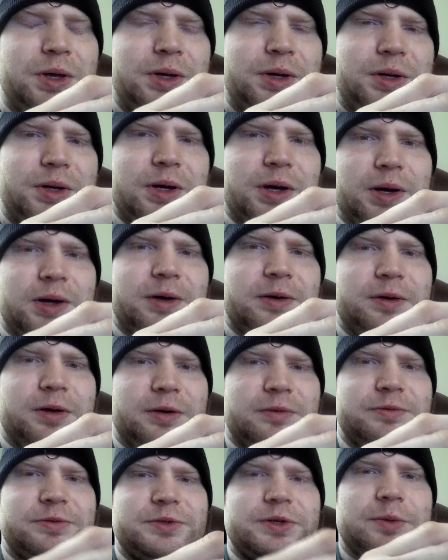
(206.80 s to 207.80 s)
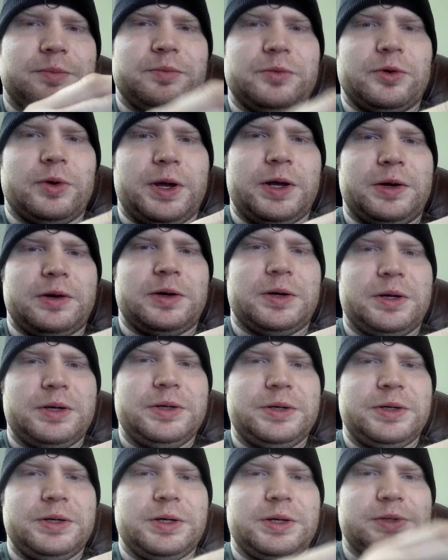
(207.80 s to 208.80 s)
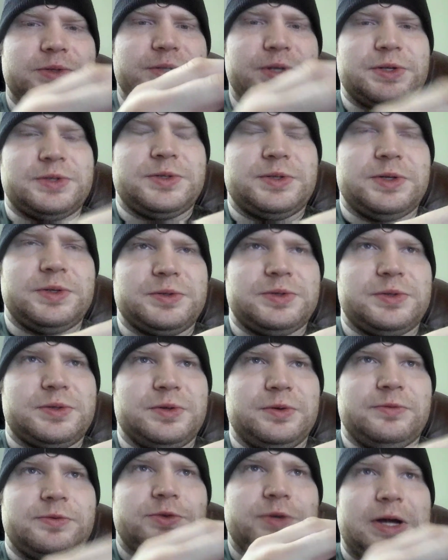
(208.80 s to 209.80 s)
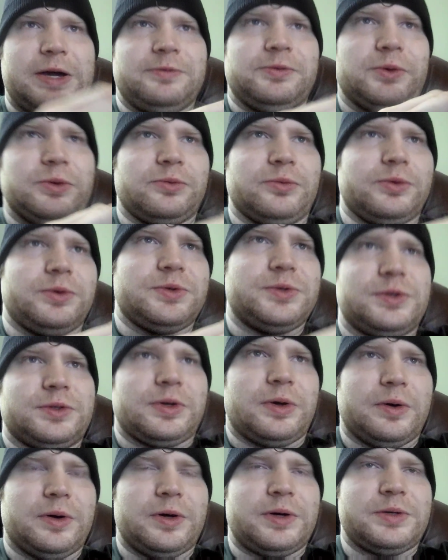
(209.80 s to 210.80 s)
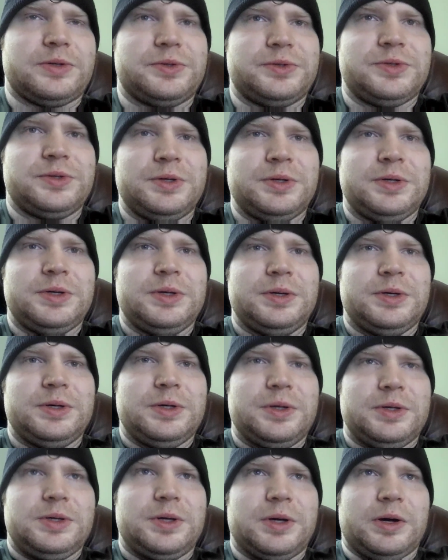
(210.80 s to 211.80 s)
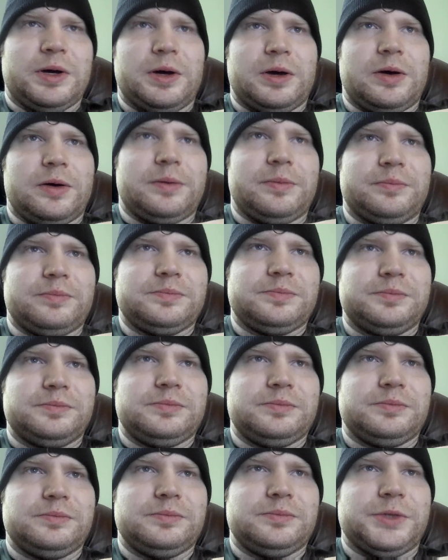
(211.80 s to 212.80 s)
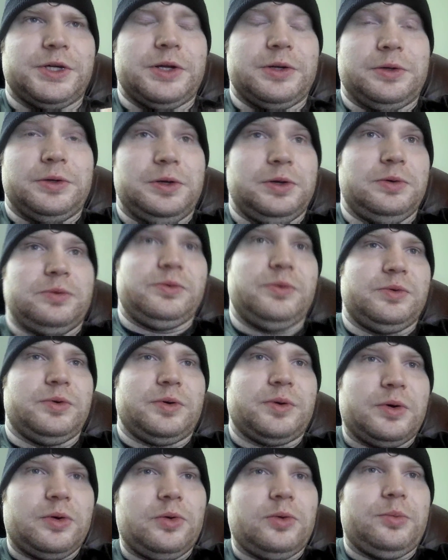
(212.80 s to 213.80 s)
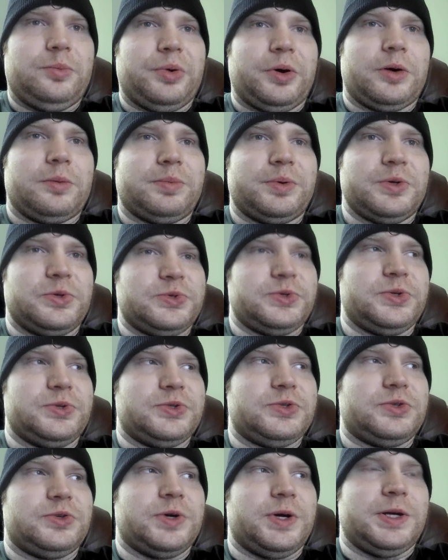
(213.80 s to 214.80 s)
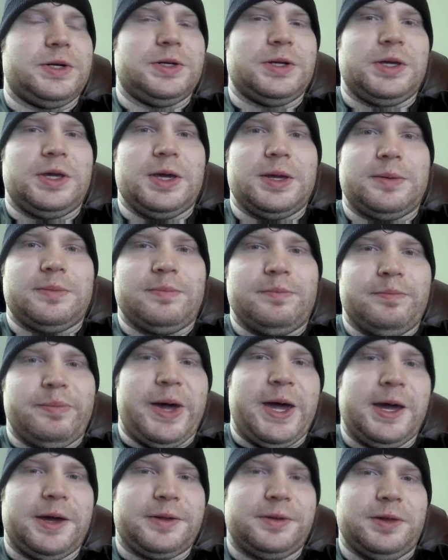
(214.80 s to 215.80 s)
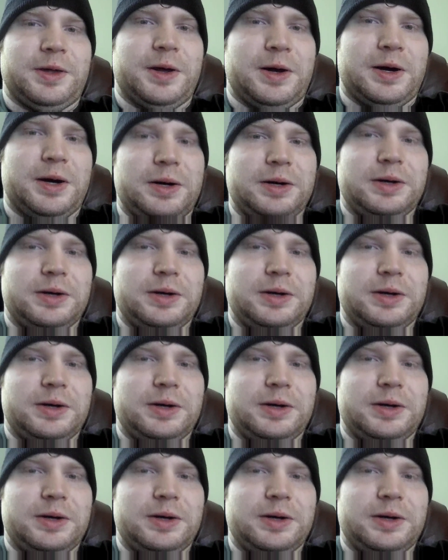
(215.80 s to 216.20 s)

of some greater existence. You've traveled through the stars, um, and your whole purpose is trying to get back there